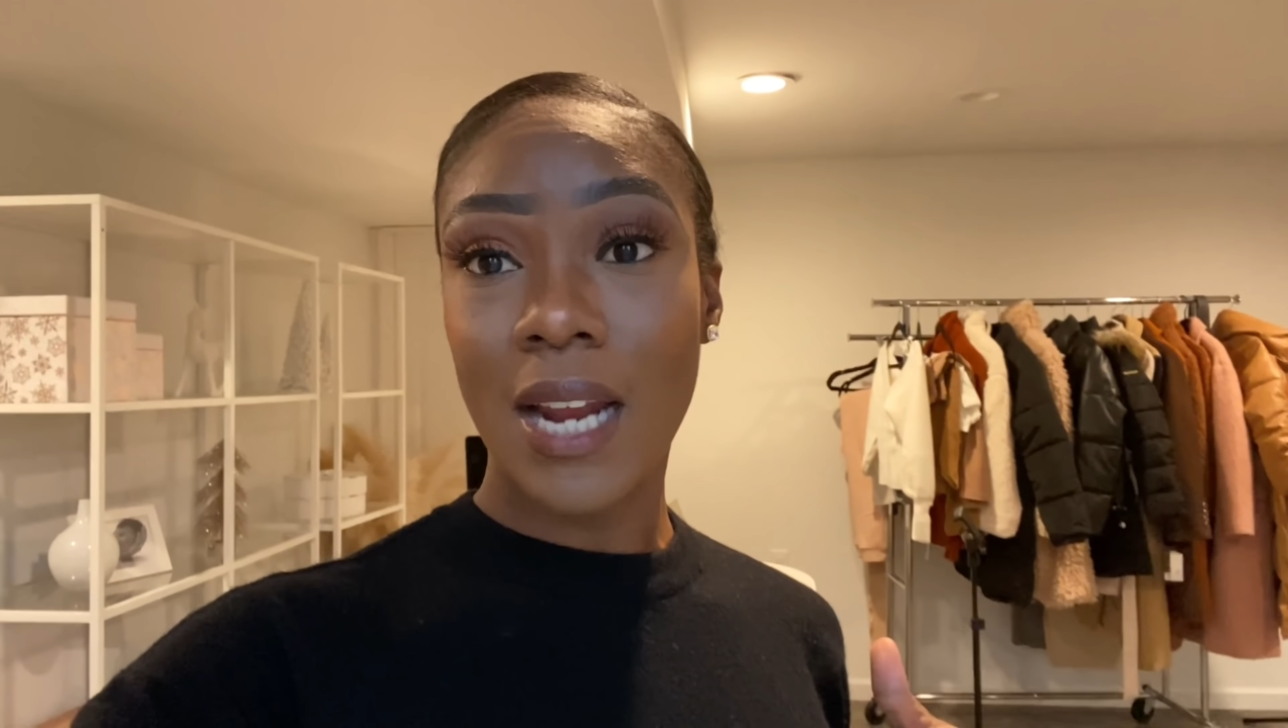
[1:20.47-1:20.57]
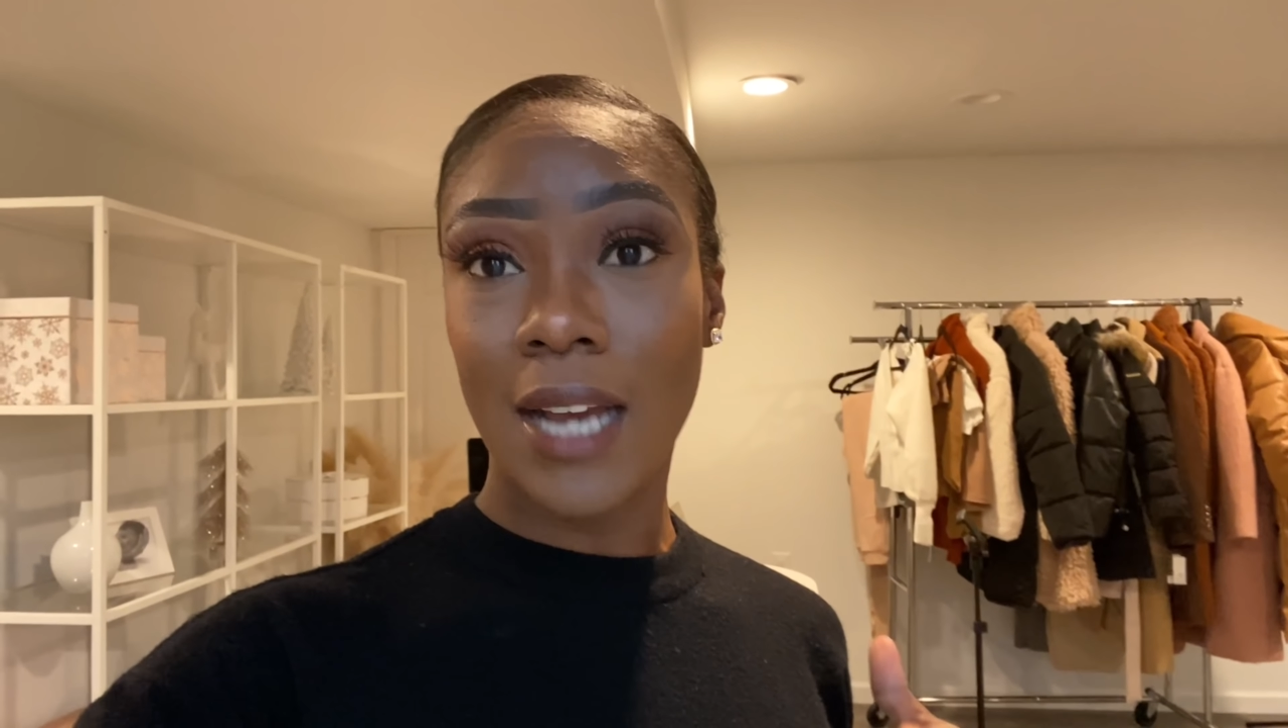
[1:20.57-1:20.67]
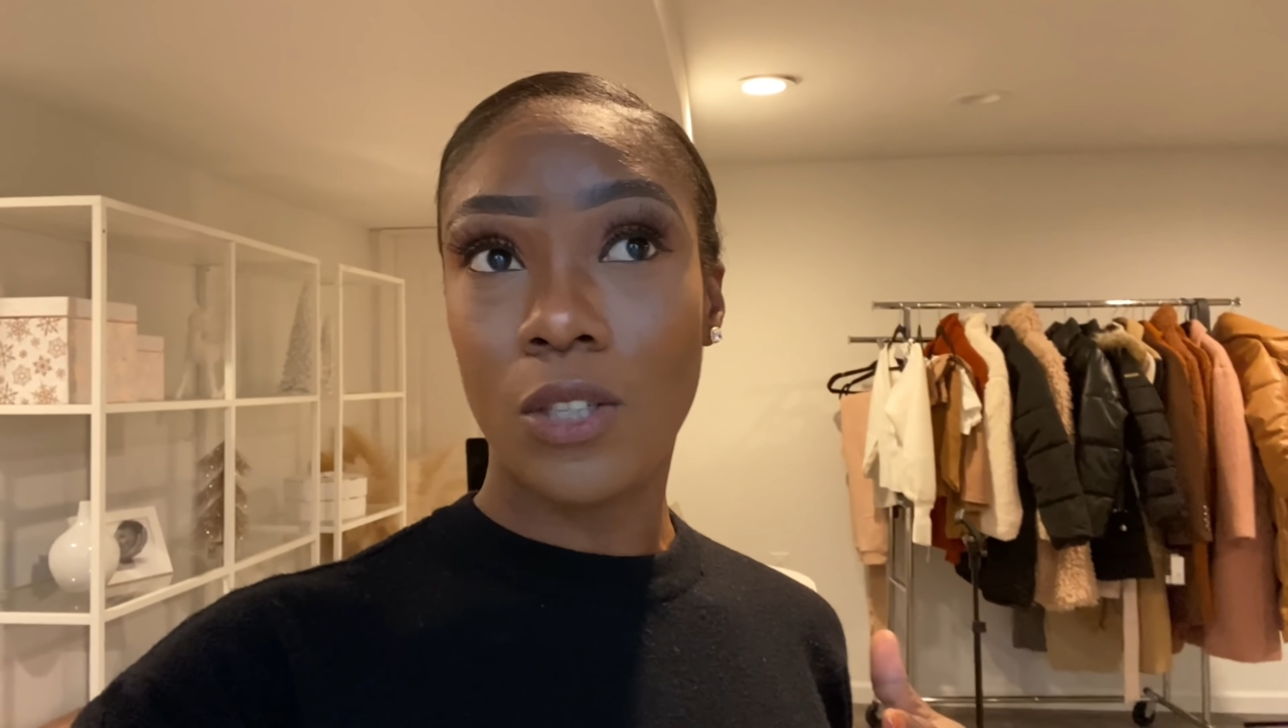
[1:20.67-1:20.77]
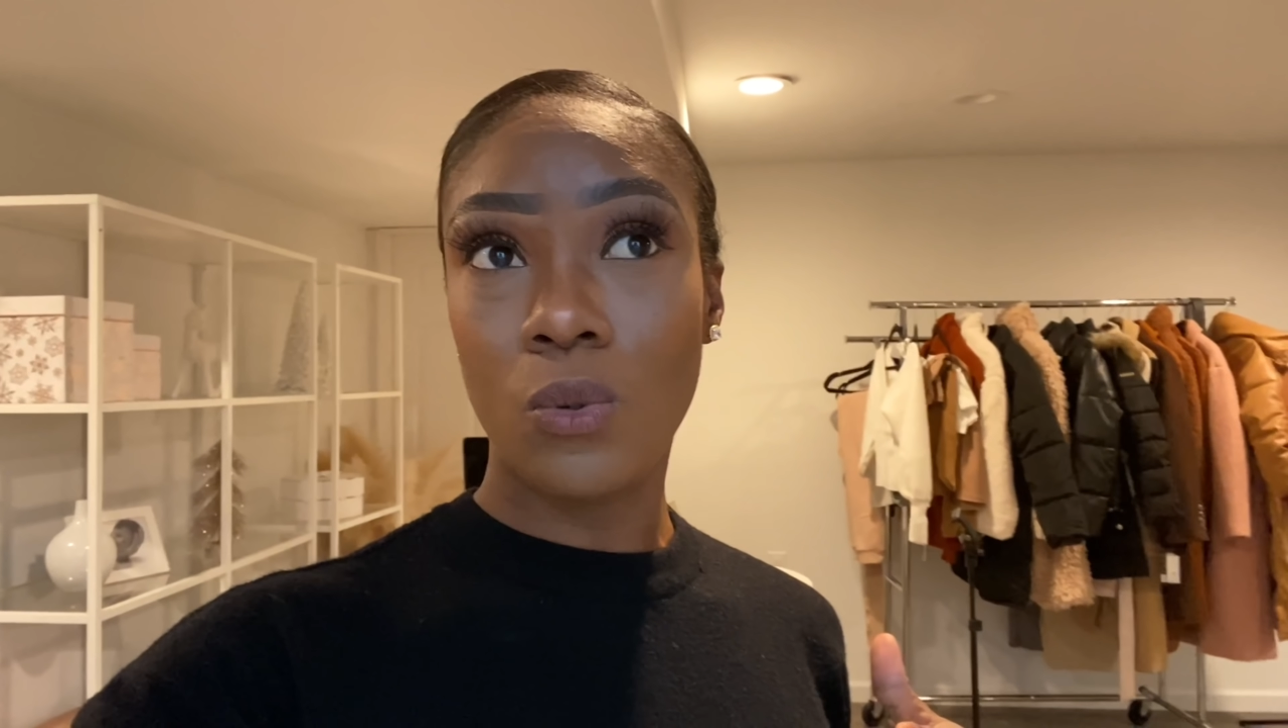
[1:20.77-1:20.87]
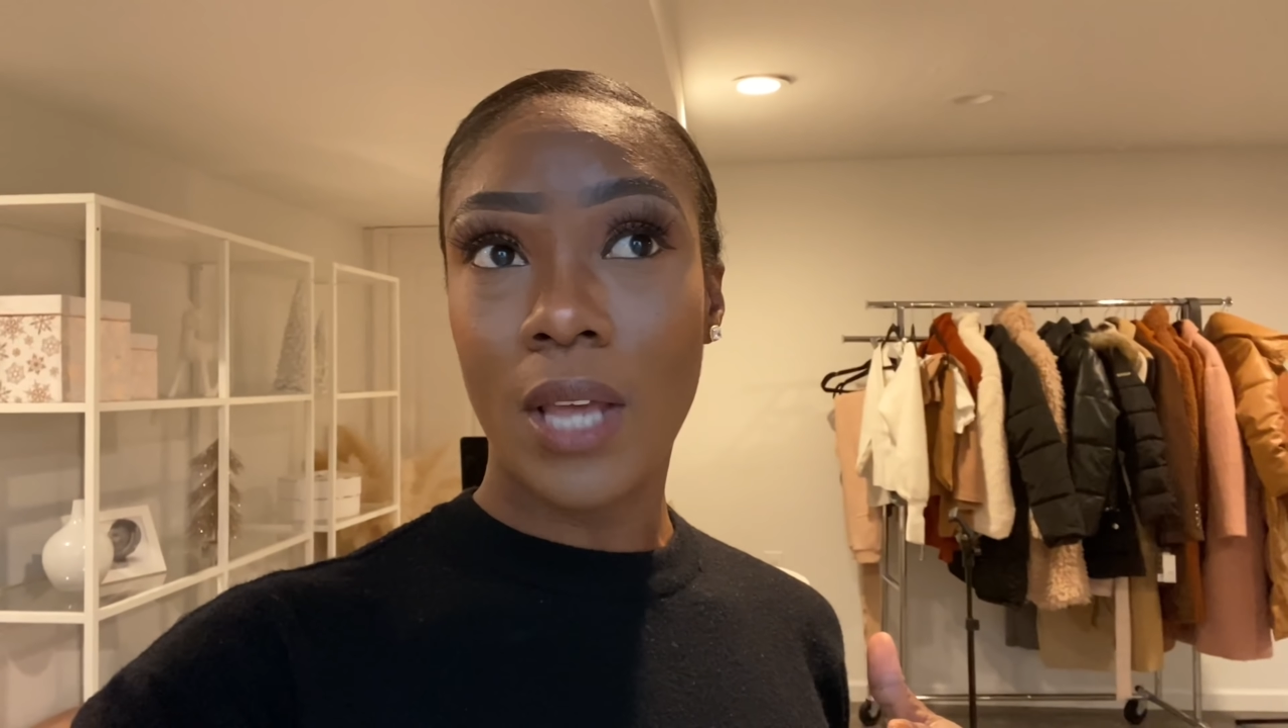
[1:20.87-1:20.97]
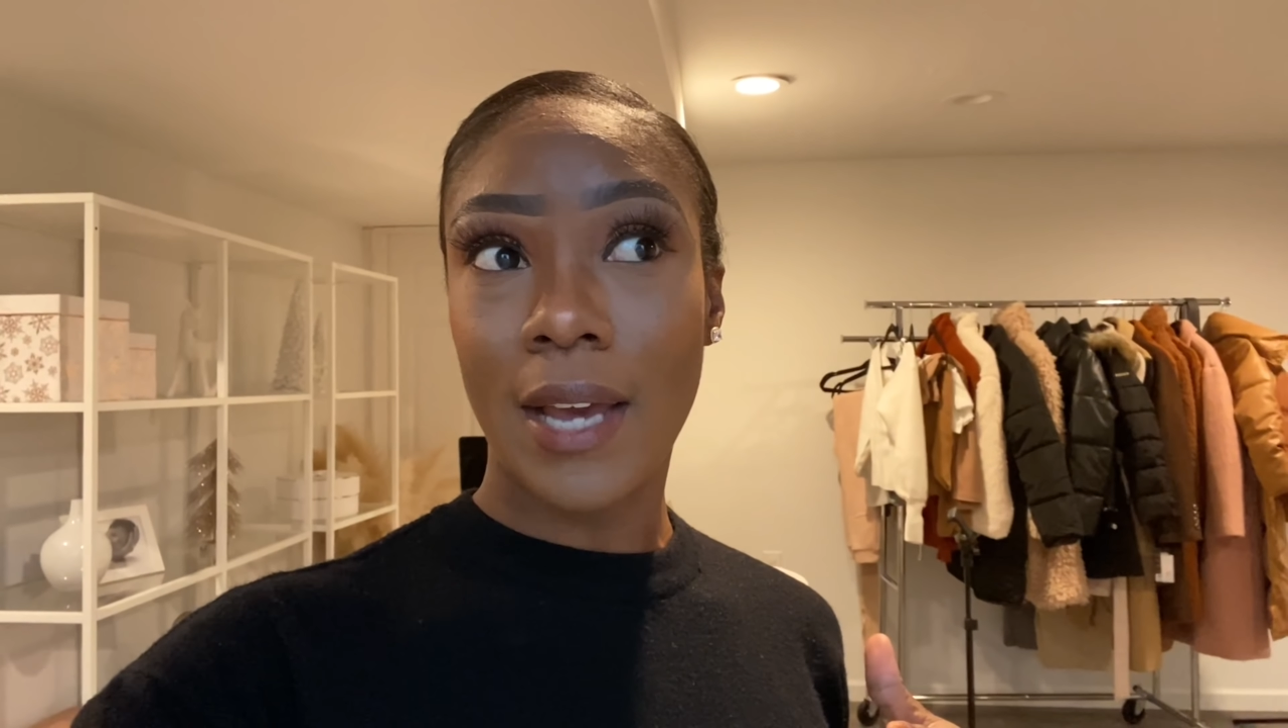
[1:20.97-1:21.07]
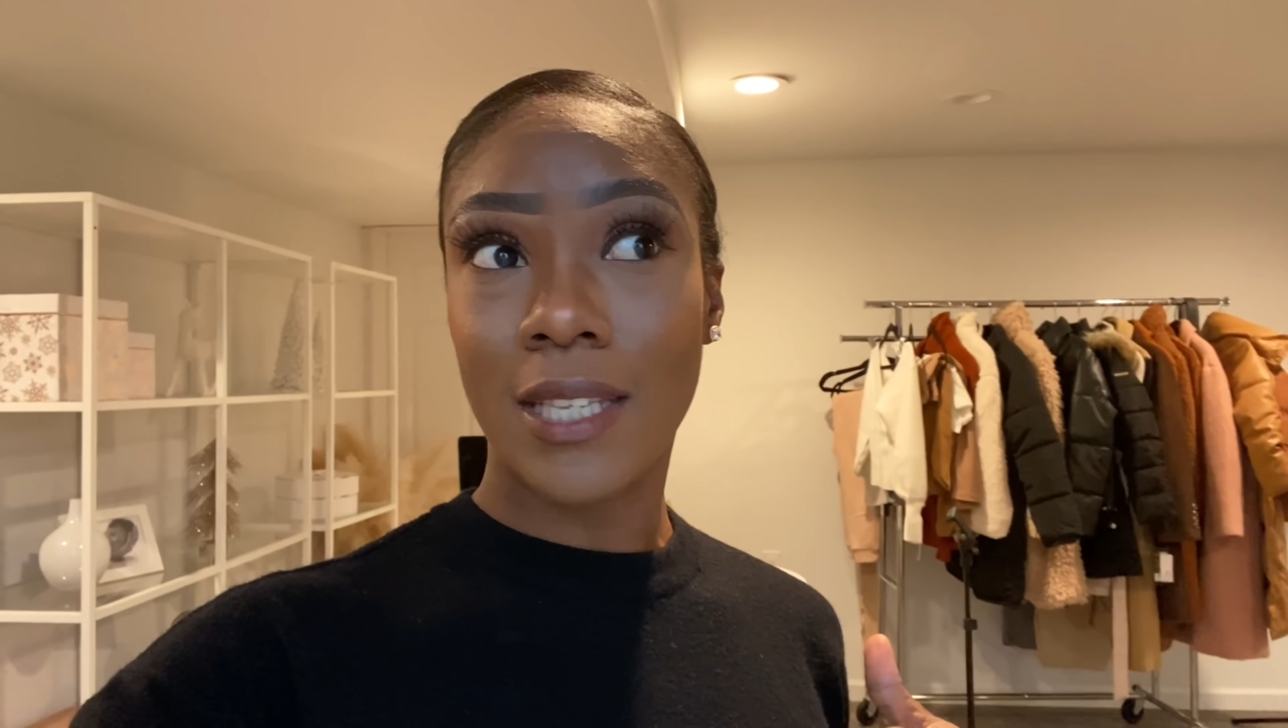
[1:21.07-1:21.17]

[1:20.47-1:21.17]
I do that